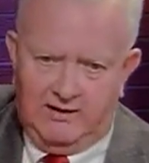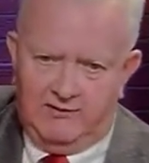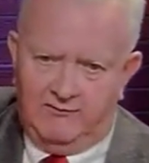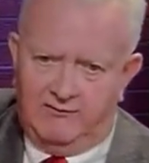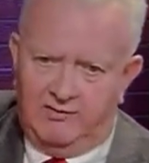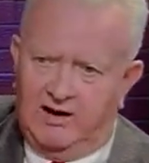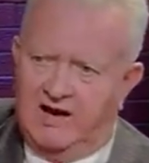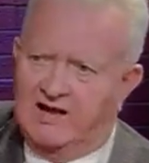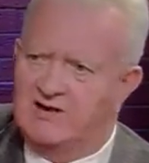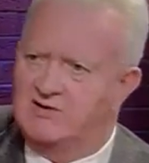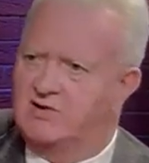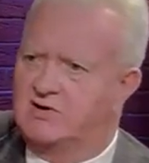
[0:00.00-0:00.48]

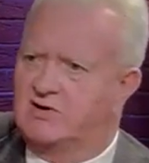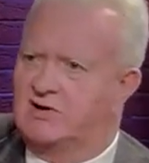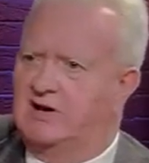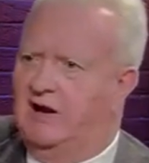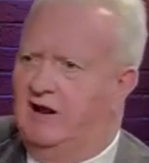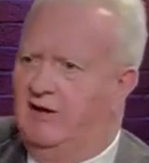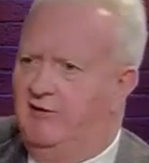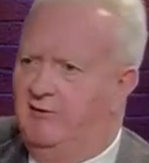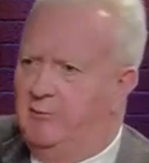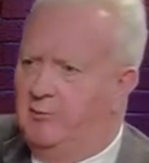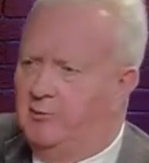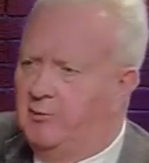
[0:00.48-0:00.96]

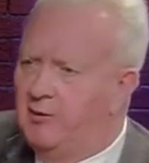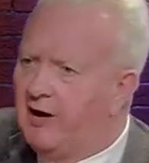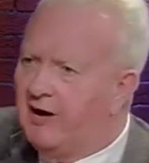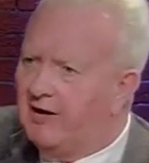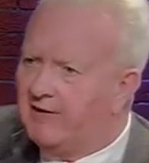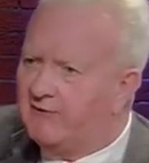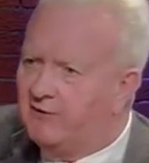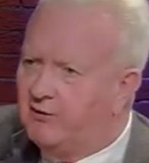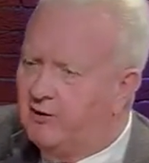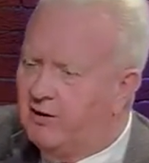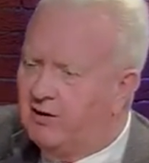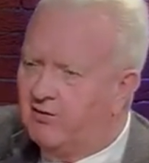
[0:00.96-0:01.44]
legislative
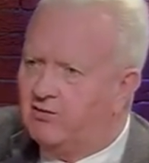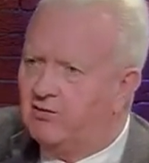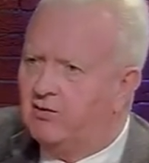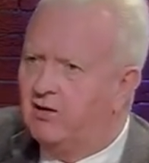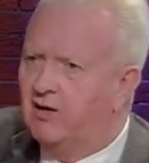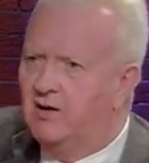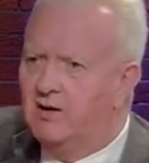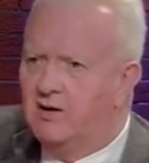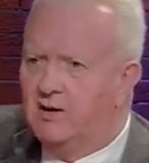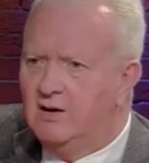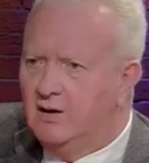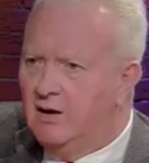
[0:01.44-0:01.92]
breakfast.
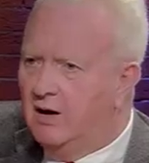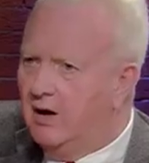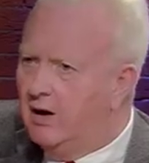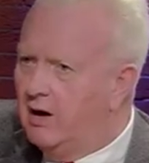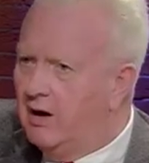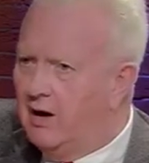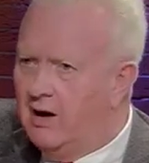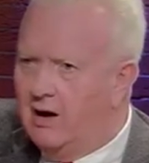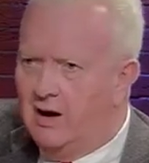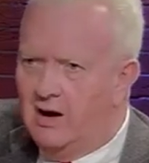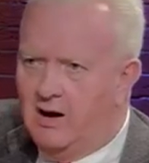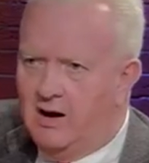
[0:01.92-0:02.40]

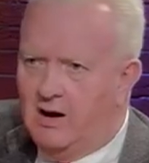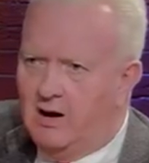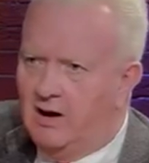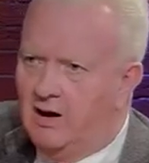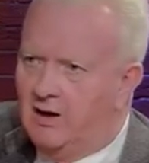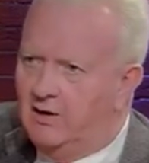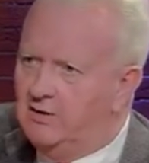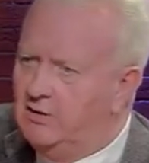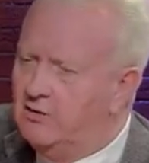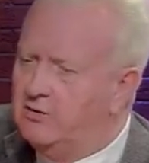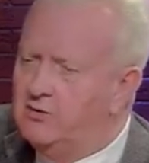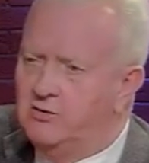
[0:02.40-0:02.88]

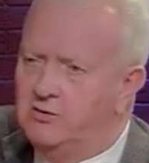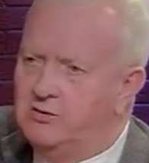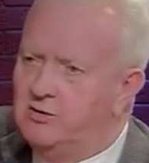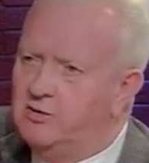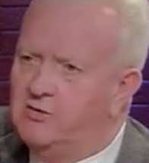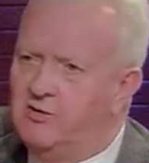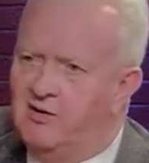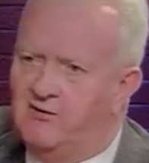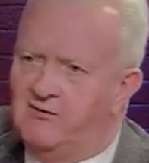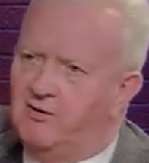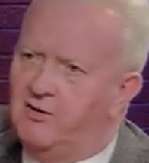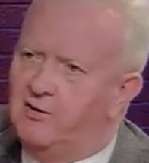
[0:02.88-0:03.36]

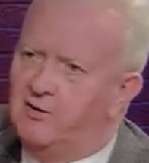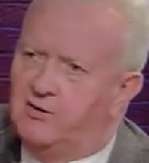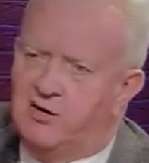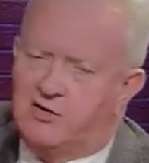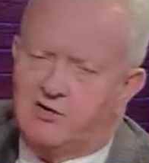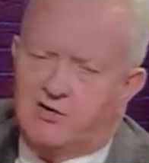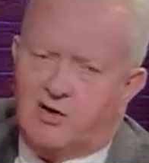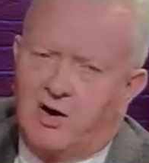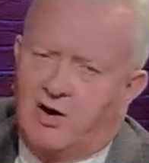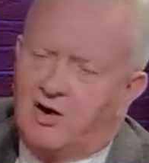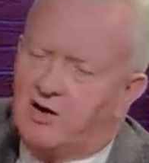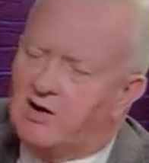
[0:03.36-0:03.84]

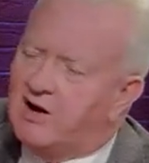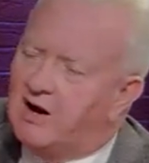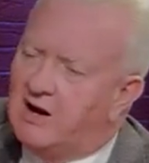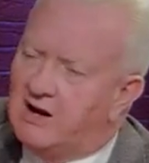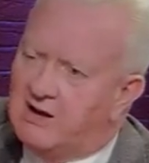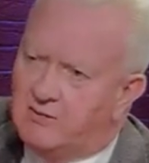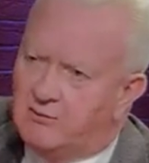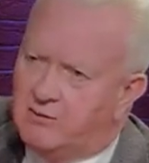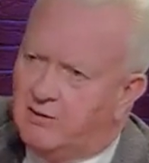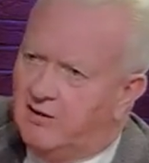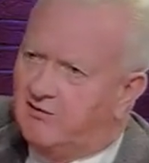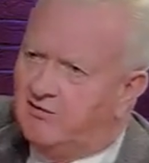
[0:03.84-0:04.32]
There's all
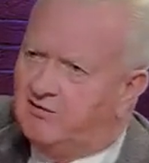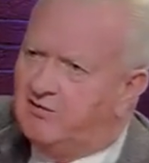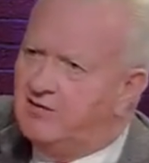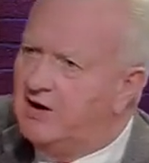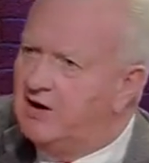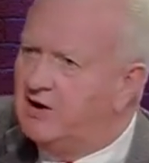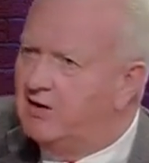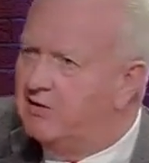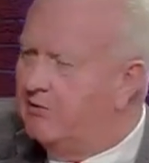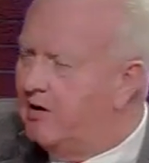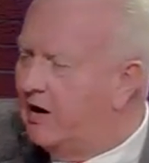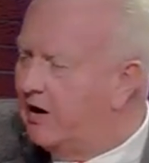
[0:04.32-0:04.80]
kinds. We have
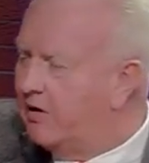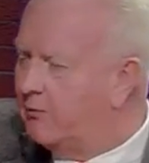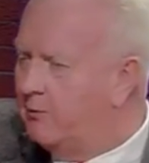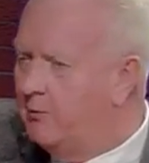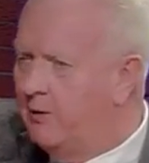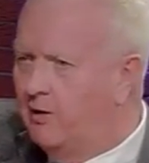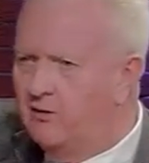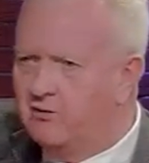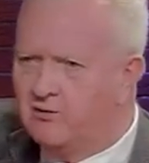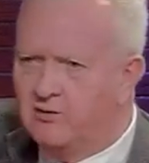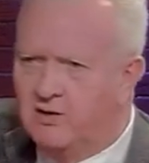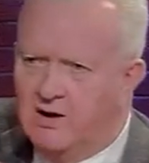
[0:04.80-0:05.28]
senior
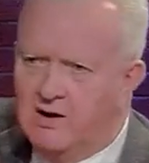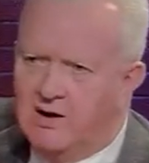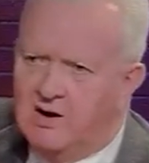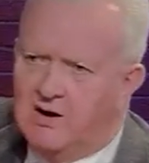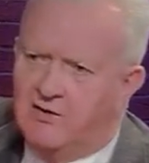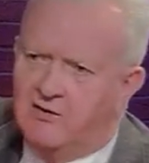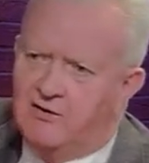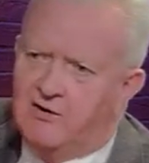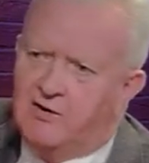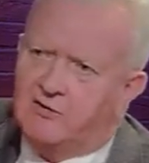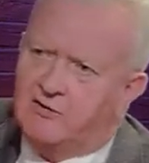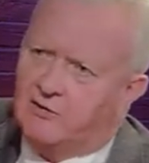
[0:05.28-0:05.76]
expos.
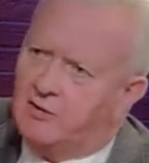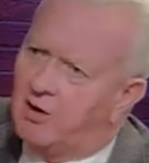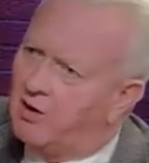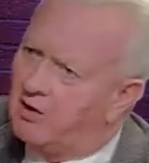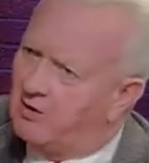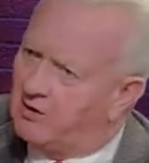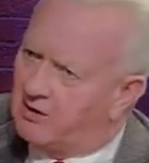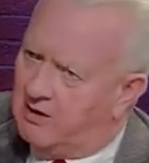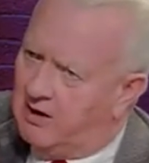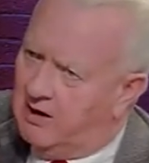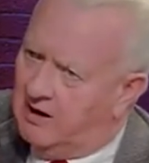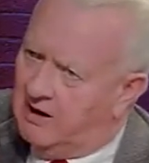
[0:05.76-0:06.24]
There's
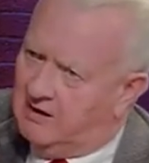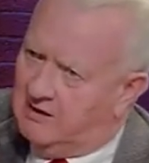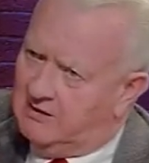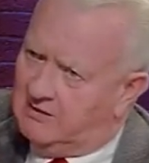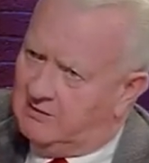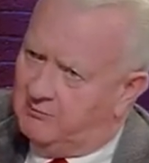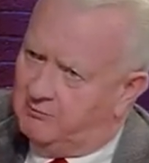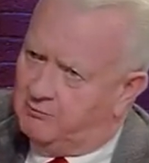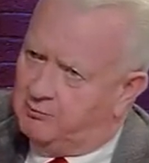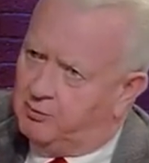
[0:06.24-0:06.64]
all kinds of